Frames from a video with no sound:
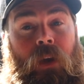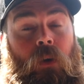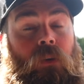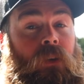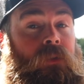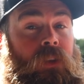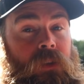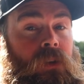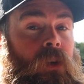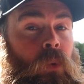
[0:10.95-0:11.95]
Now, if you
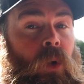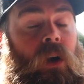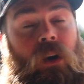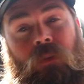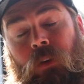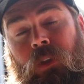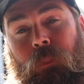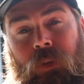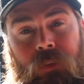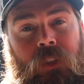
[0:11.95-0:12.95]
guys are unaware, I've already
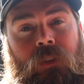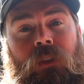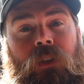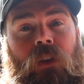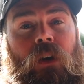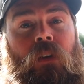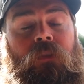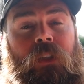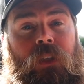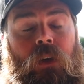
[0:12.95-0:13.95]
previously done a
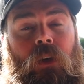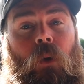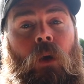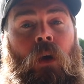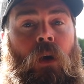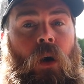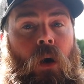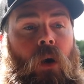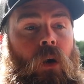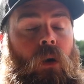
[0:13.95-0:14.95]
video
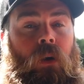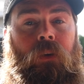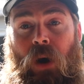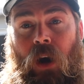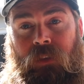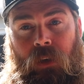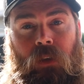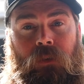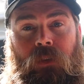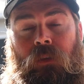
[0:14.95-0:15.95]
on
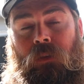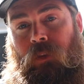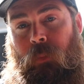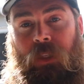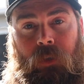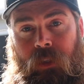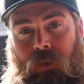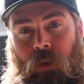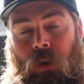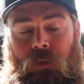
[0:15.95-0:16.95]
BAVSOUND's speaker
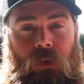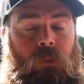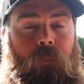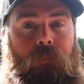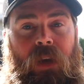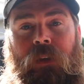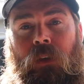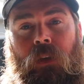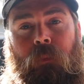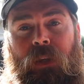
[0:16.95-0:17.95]
install. So it'll
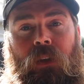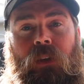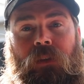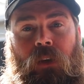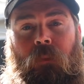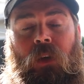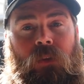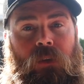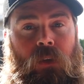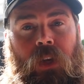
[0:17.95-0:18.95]
basically be the same
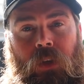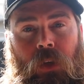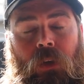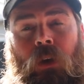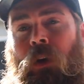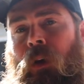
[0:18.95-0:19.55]
installation.